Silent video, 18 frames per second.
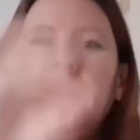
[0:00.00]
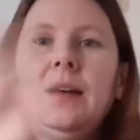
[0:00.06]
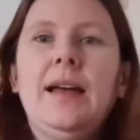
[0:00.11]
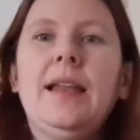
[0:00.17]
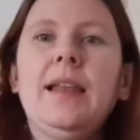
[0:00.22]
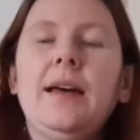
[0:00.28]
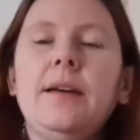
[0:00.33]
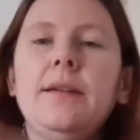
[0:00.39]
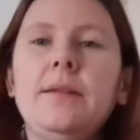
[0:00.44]

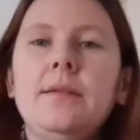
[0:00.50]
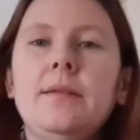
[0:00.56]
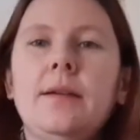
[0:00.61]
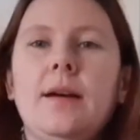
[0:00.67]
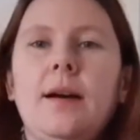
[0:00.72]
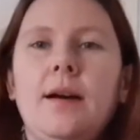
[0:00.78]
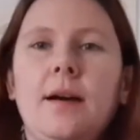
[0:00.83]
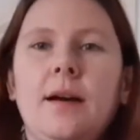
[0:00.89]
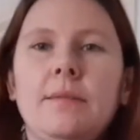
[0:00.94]
Hello,
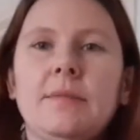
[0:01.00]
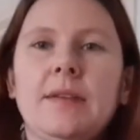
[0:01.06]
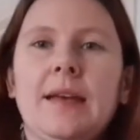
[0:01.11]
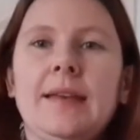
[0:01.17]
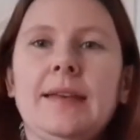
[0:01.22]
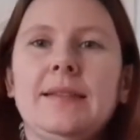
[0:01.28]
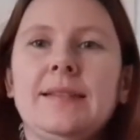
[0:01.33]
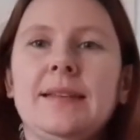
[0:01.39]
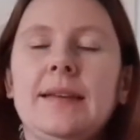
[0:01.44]
I'm
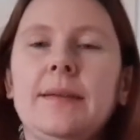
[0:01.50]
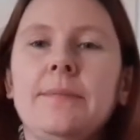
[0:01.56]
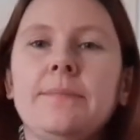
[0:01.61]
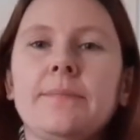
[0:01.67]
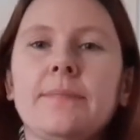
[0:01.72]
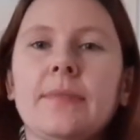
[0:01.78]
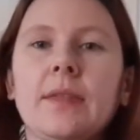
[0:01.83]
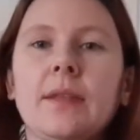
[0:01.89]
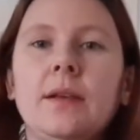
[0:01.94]
Katie.
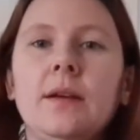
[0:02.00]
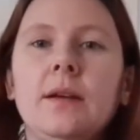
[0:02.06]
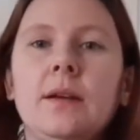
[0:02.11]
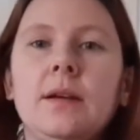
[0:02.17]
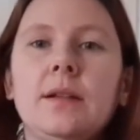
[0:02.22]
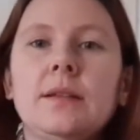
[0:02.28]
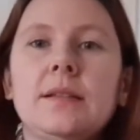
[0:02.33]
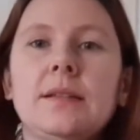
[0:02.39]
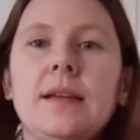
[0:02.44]

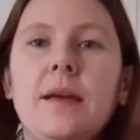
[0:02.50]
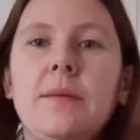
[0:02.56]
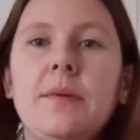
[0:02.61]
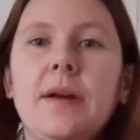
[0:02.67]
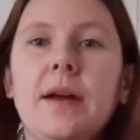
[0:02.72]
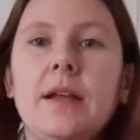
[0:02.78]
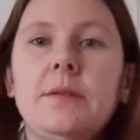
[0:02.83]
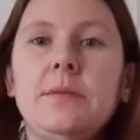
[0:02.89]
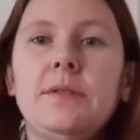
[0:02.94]
Today we're
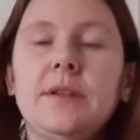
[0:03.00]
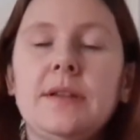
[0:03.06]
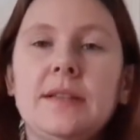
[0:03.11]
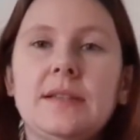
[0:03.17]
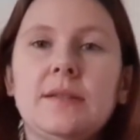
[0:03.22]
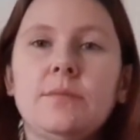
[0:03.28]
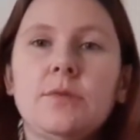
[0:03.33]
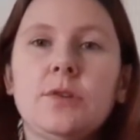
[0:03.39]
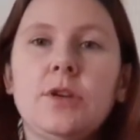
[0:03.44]
going to be doing
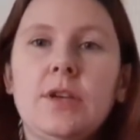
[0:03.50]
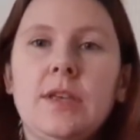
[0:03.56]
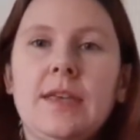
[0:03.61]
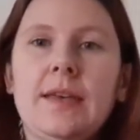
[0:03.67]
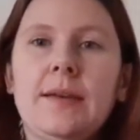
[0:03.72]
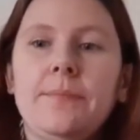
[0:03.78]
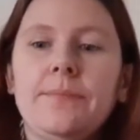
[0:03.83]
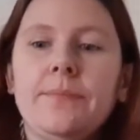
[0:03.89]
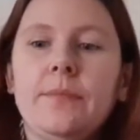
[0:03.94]
some
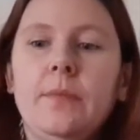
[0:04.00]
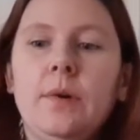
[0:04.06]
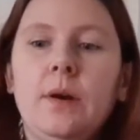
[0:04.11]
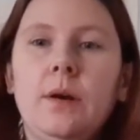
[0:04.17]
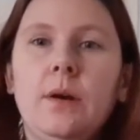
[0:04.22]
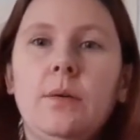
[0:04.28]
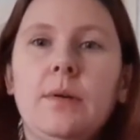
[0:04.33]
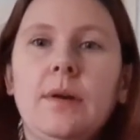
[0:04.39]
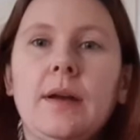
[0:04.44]
cooking.
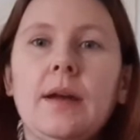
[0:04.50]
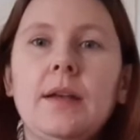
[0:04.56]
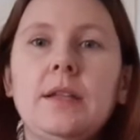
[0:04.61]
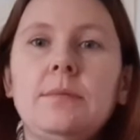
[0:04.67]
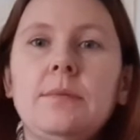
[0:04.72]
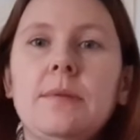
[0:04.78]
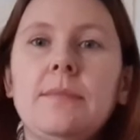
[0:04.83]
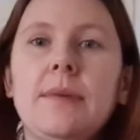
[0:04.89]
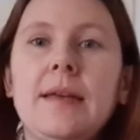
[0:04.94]
We're going
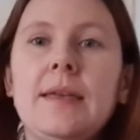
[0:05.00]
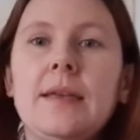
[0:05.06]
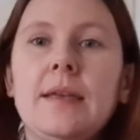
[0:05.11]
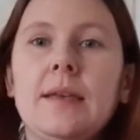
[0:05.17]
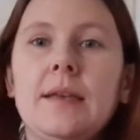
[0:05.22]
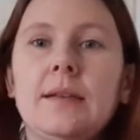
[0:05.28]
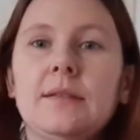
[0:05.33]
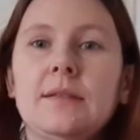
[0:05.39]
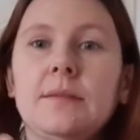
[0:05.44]
to be
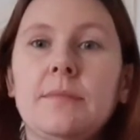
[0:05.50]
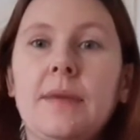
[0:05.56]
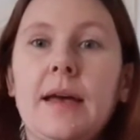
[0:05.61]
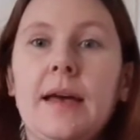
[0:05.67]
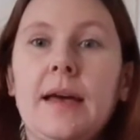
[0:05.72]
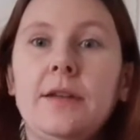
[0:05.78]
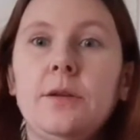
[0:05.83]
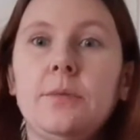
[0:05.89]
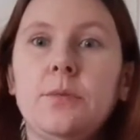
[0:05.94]
making some
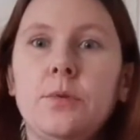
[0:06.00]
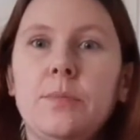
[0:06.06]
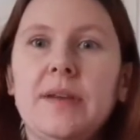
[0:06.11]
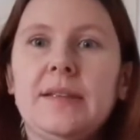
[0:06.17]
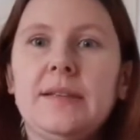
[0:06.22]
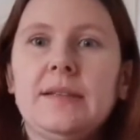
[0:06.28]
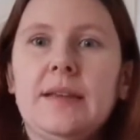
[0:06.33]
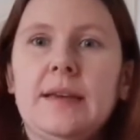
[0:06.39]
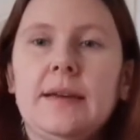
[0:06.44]
animal
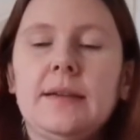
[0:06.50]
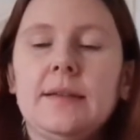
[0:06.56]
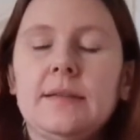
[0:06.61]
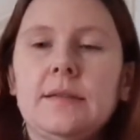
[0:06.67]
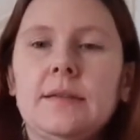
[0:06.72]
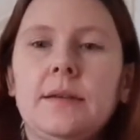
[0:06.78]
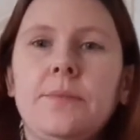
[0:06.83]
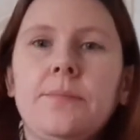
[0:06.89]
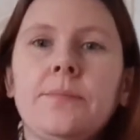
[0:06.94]

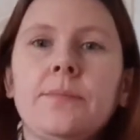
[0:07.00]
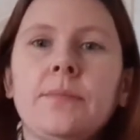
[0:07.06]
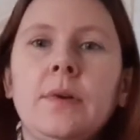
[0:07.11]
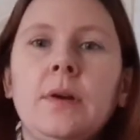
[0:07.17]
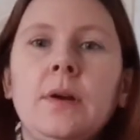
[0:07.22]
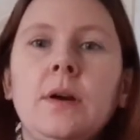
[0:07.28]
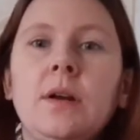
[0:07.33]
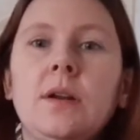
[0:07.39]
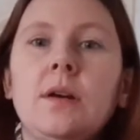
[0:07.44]
biscuits.
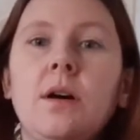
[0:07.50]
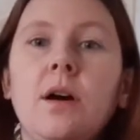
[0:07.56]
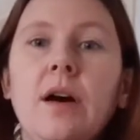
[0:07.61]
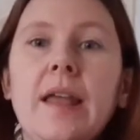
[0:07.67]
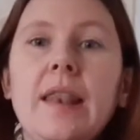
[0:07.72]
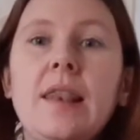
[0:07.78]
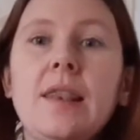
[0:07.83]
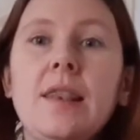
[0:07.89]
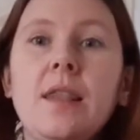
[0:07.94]
Now,
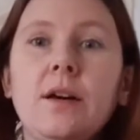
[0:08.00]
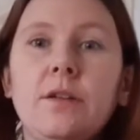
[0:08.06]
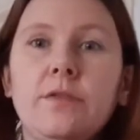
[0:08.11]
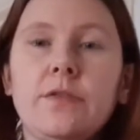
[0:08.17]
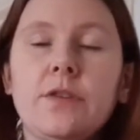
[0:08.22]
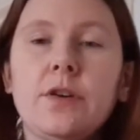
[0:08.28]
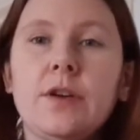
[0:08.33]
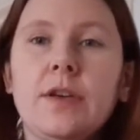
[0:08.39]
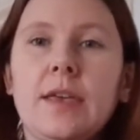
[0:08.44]
I
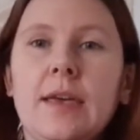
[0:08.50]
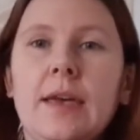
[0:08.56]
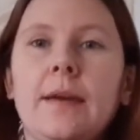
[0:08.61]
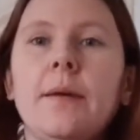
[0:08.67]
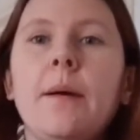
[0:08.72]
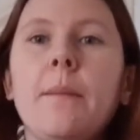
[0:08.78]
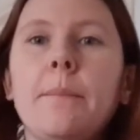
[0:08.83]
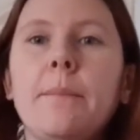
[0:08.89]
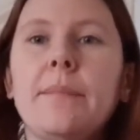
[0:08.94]
love
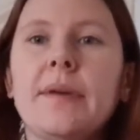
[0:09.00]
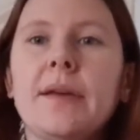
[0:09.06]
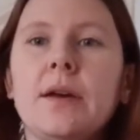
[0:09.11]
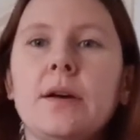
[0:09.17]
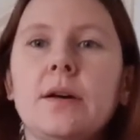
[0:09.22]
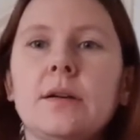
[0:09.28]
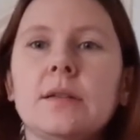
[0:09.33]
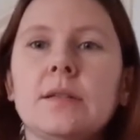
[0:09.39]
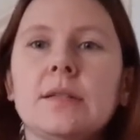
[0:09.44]
cooking
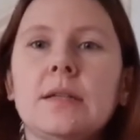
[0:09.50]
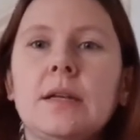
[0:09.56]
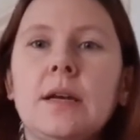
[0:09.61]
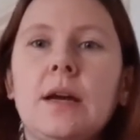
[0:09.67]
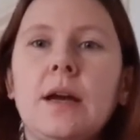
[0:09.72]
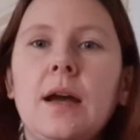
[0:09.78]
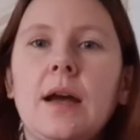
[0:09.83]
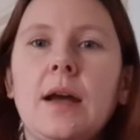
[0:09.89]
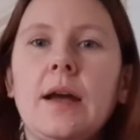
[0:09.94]
because
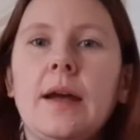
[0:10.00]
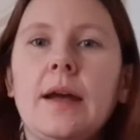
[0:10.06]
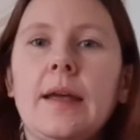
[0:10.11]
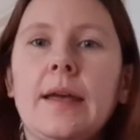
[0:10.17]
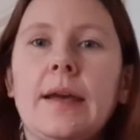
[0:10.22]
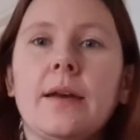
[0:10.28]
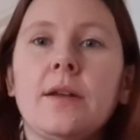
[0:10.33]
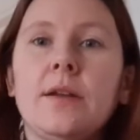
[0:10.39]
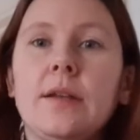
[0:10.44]

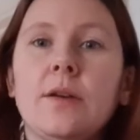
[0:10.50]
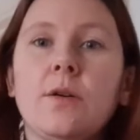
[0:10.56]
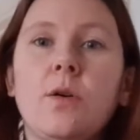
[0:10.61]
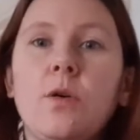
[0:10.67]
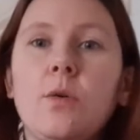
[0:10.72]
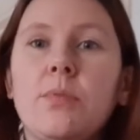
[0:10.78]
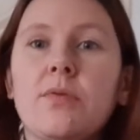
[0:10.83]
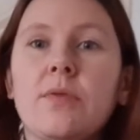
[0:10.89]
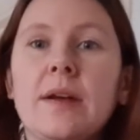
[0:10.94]
it can
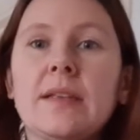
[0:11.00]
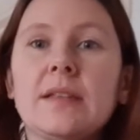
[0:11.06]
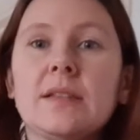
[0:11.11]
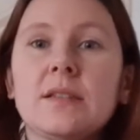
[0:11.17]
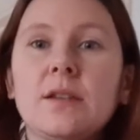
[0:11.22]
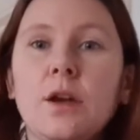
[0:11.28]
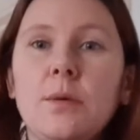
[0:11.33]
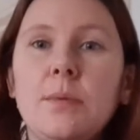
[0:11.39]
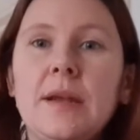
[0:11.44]
incorporate
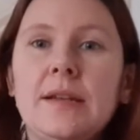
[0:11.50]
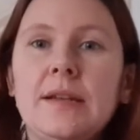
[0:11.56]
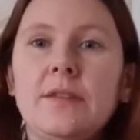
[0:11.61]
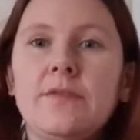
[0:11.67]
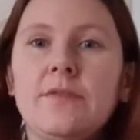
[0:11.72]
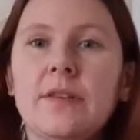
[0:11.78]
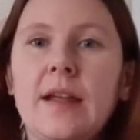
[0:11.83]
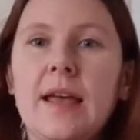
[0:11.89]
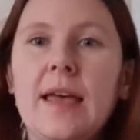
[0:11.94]
so many
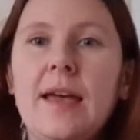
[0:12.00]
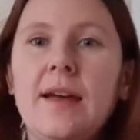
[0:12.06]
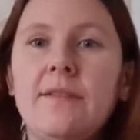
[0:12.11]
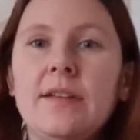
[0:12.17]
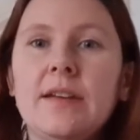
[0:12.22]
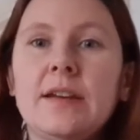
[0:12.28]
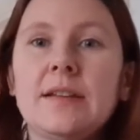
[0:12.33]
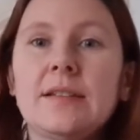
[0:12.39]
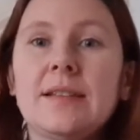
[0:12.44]
different
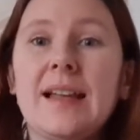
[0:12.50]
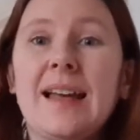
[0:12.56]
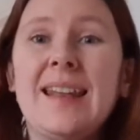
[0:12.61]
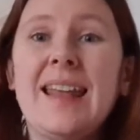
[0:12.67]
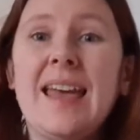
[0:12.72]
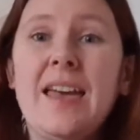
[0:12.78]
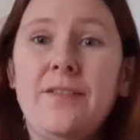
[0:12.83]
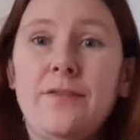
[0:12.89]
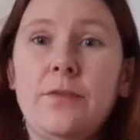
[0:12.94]
areas
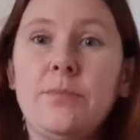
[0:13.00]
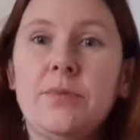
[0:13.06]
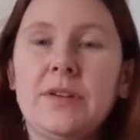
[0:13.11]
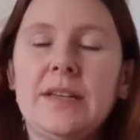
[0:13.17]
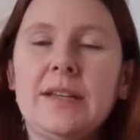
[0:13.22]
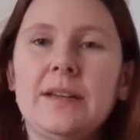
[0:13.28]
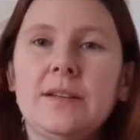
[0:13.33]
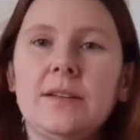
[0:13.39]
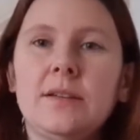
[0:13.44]
and
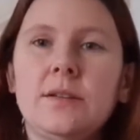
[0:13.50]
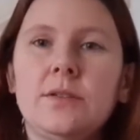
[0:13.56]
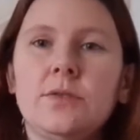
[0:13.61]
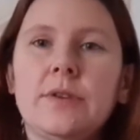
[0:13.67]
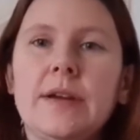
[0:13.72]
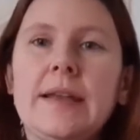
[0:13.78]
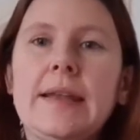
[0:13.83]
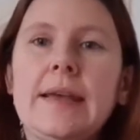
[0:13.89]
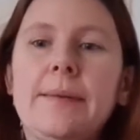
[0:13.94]
everybody can
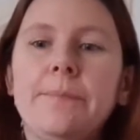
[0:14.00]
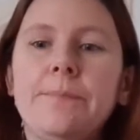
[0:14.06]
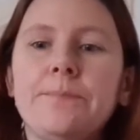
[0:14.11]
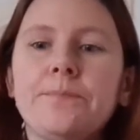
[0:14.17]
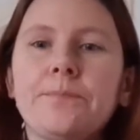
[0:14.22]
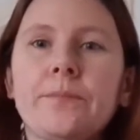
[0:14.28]
join in.